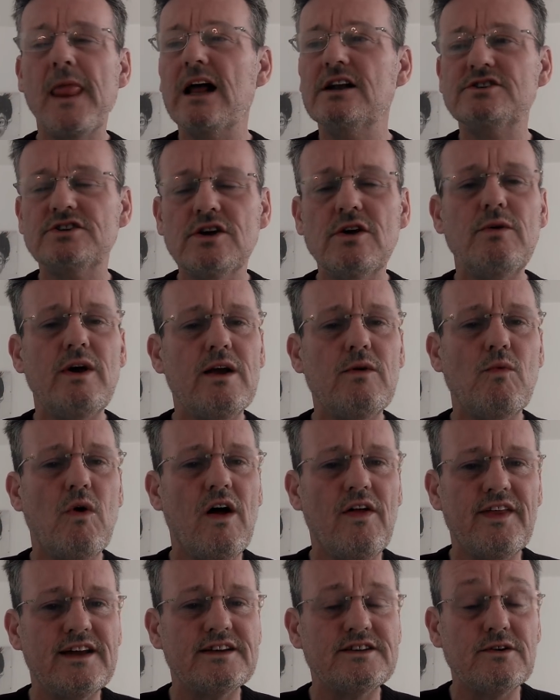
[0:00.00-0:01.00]
doing
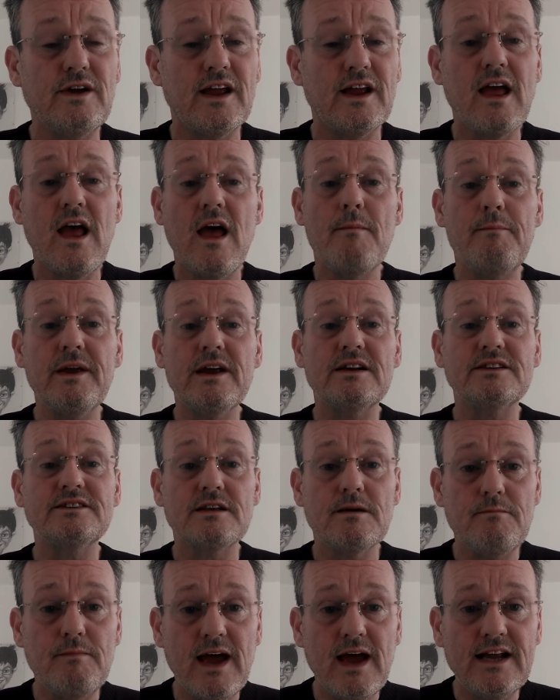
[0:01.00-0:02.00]
what they're doing because
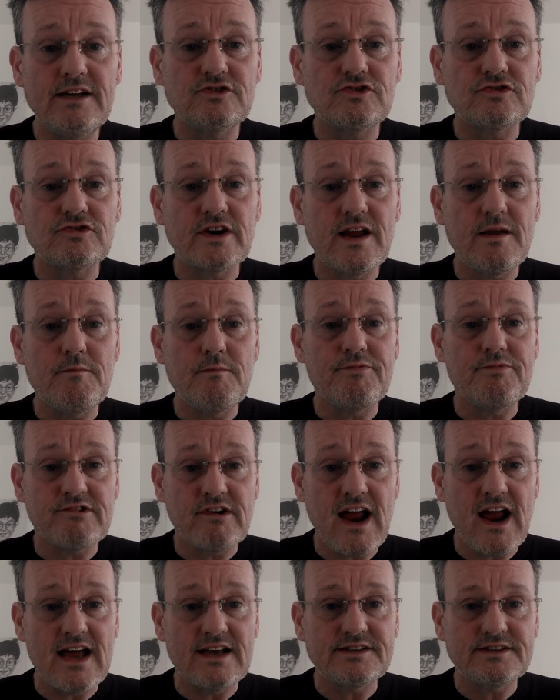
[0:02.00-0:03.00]
the mainstream
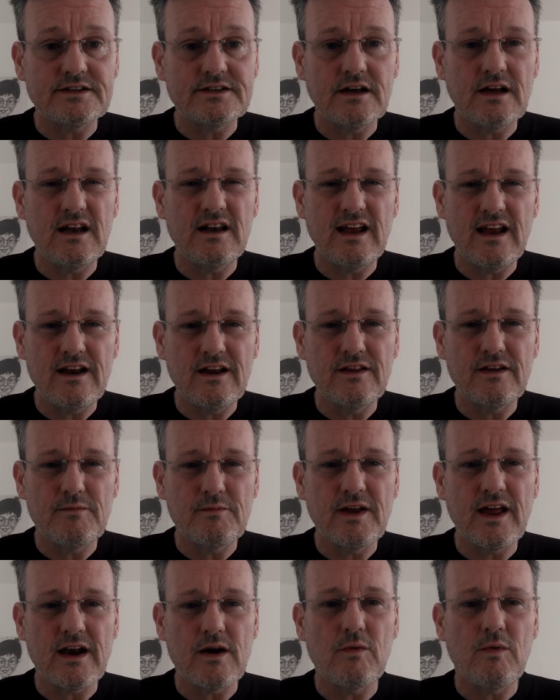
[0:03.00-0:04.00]
press are letting
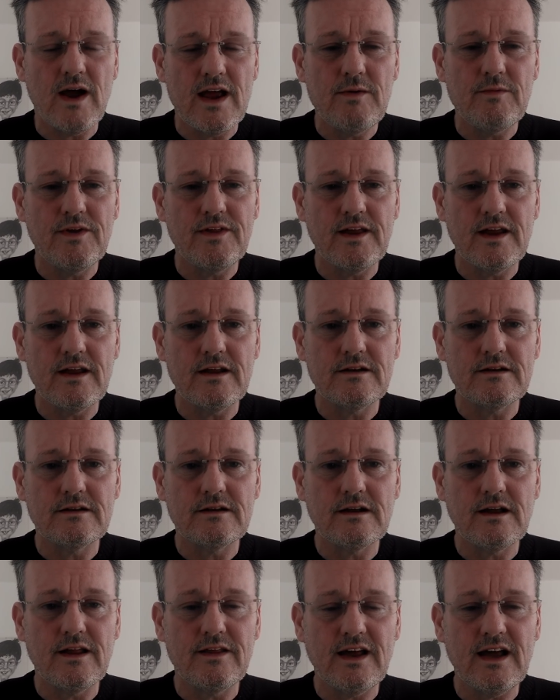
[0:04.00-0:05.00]
them get away with it.
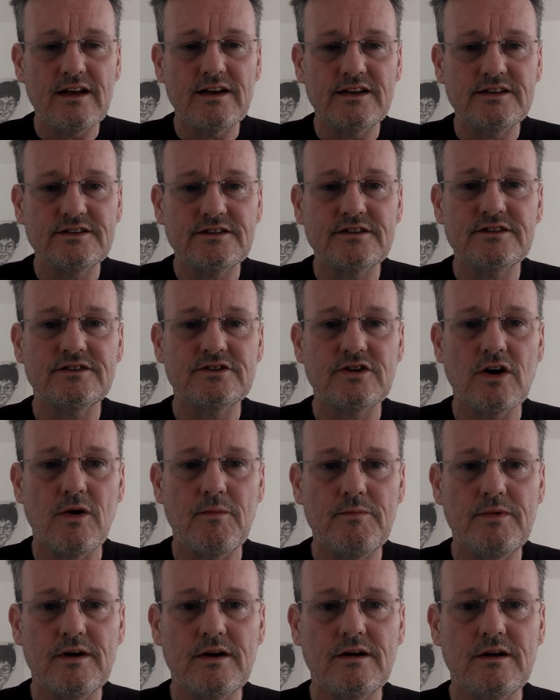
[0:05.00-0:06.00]
And that needs to
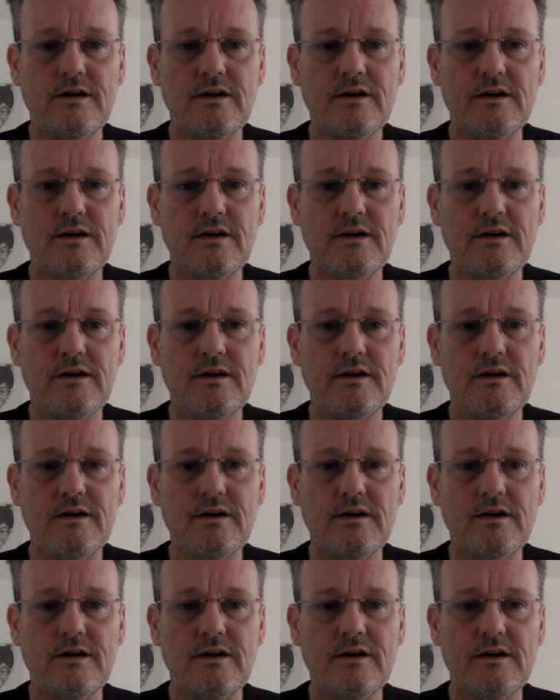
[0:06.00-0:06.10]
stop.